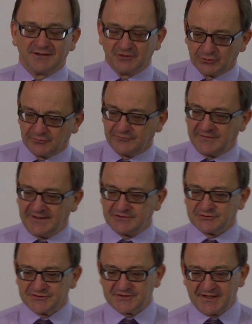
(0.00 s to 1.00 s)
in your
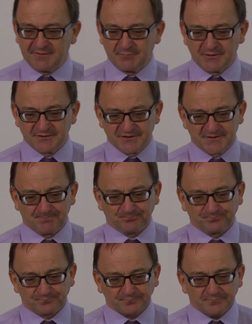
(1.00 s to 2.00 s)
financial statements.
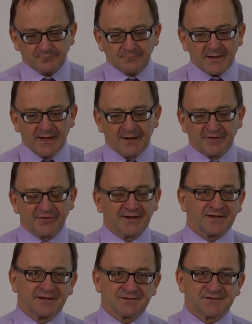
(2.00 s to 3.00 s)
And I
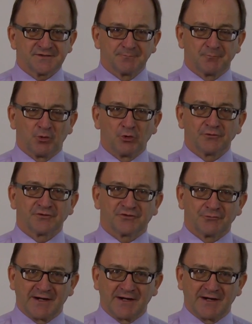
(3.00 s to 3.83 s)
think it's important to